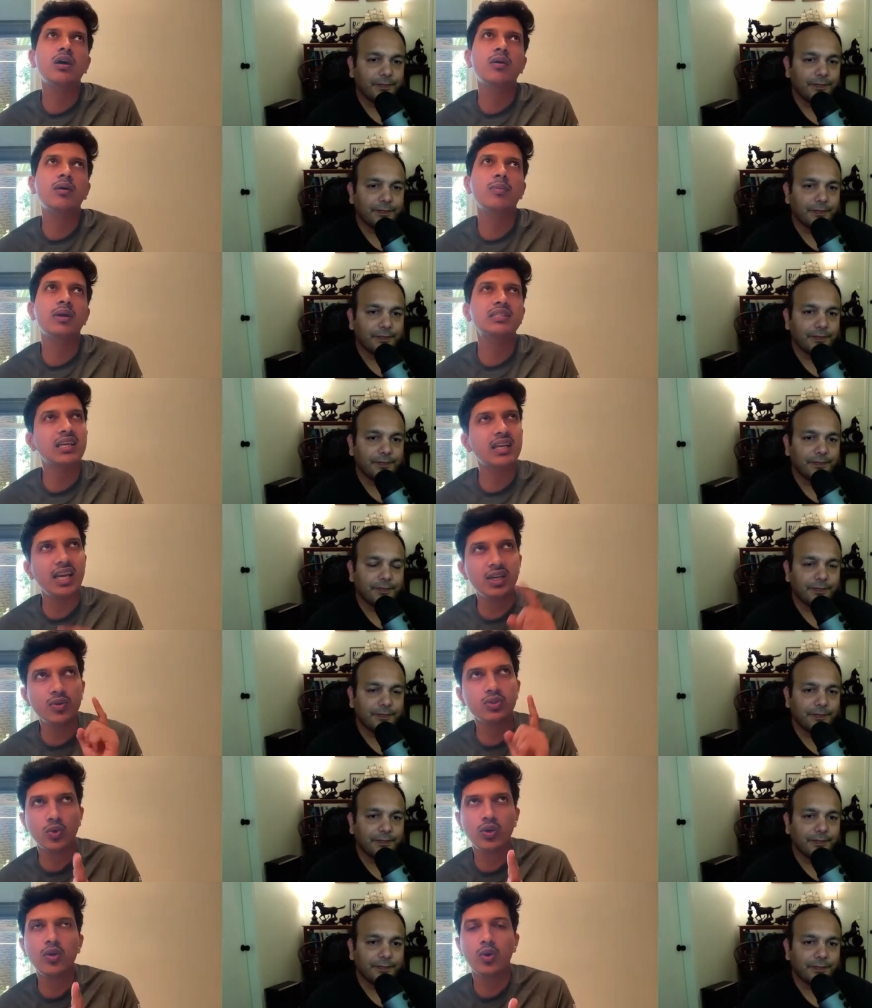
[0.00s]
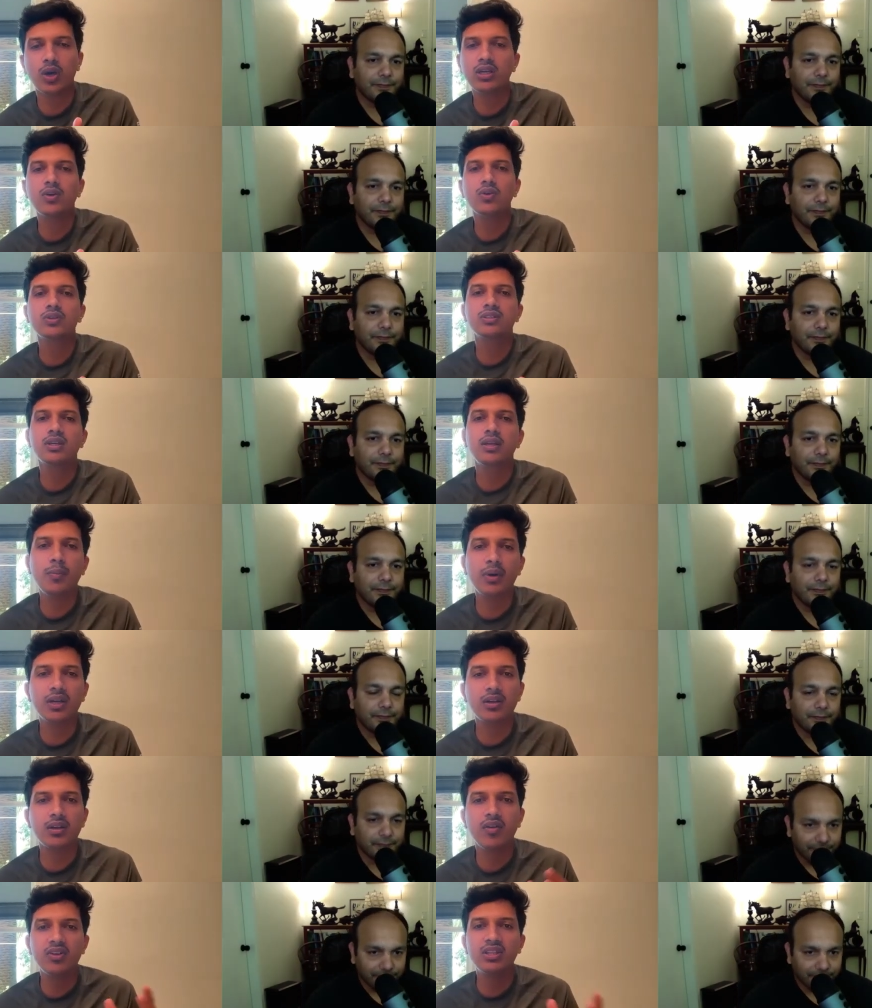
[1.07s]
Speaker 1: uh, basically it was only one question, but
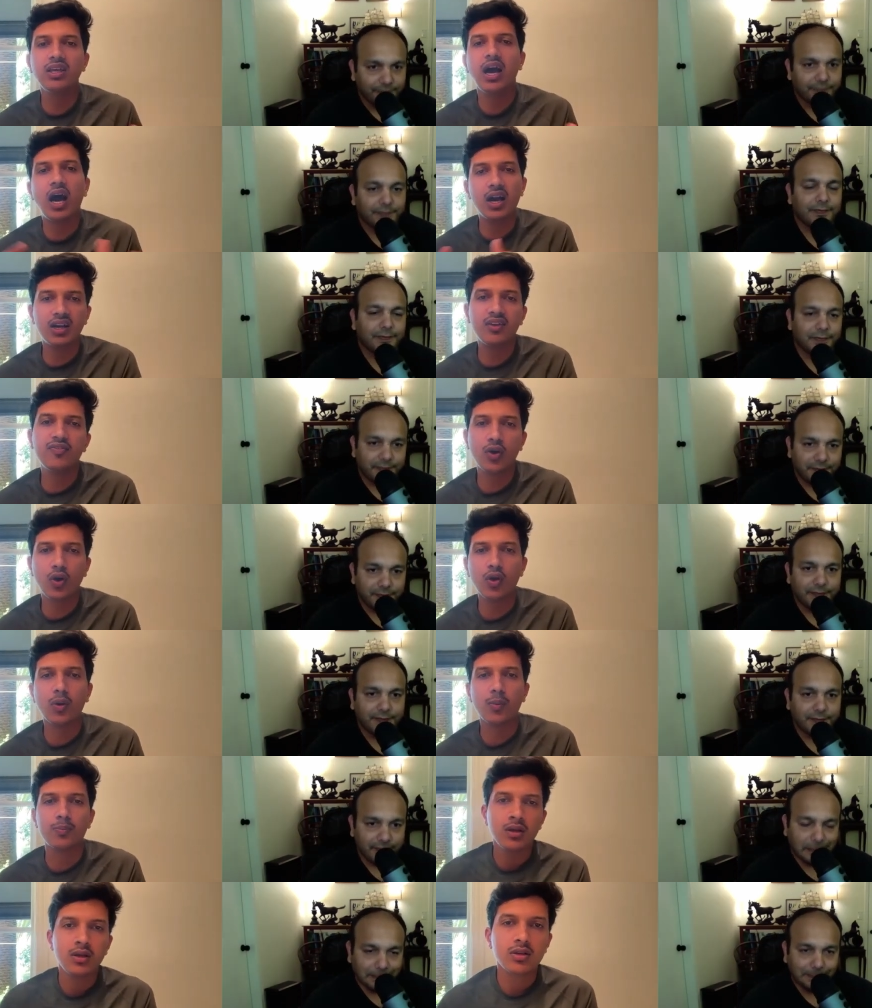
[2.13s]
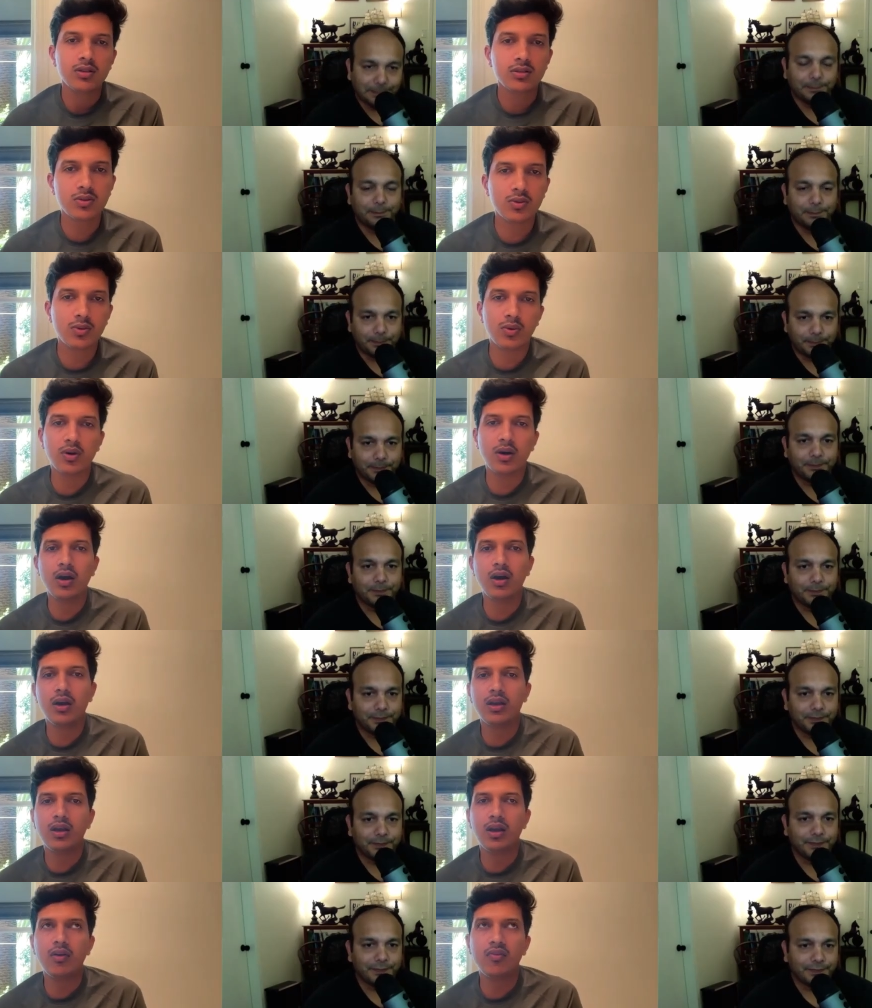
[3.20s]
with a harder follow up. Mm-hmm. So mm-hmm
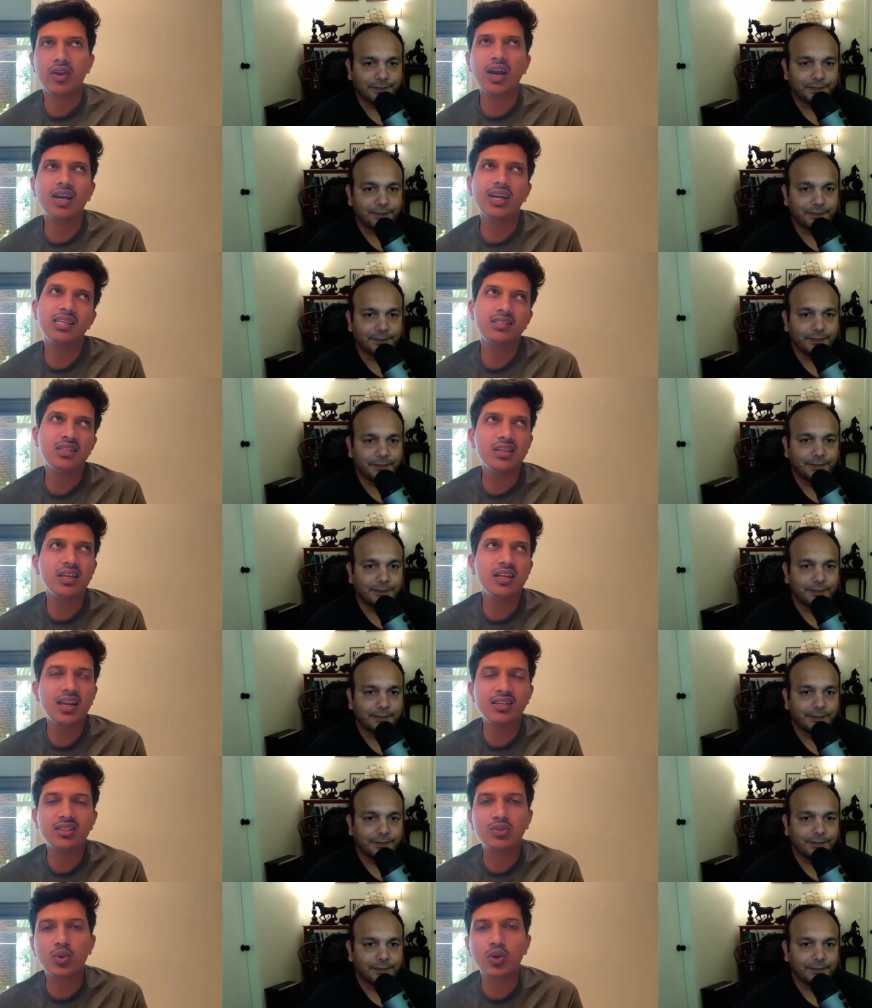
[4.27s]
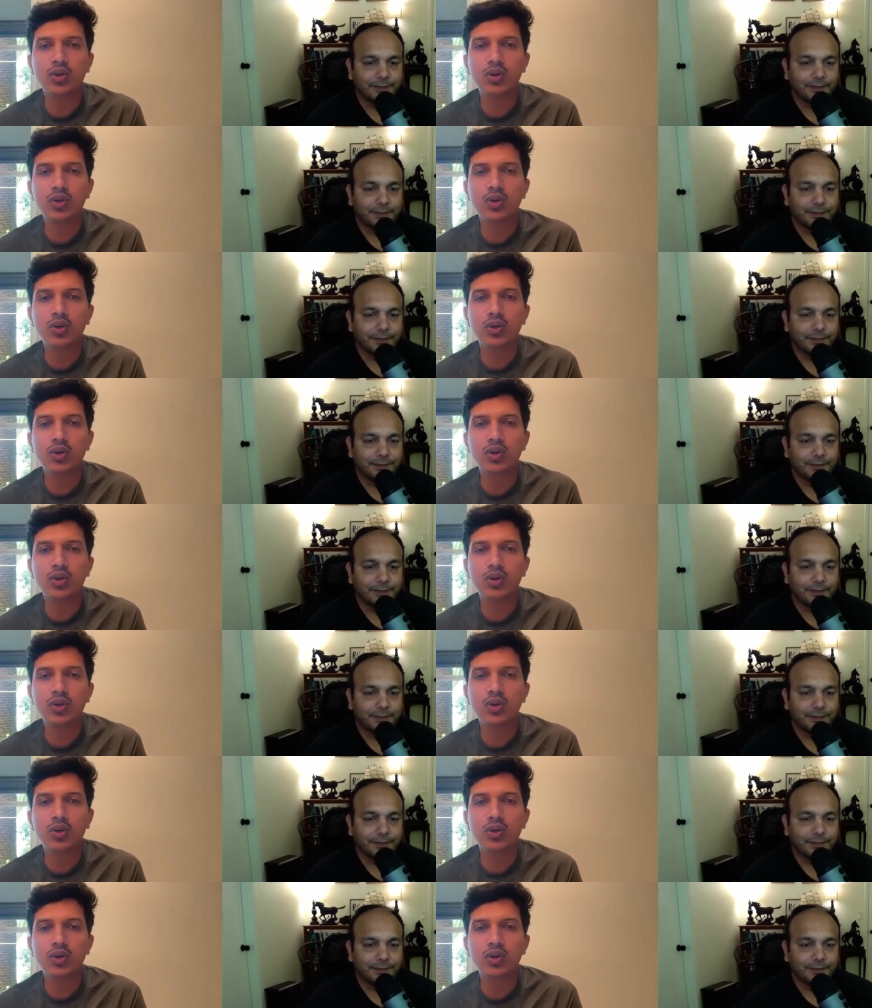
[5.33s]
we can't consider that as two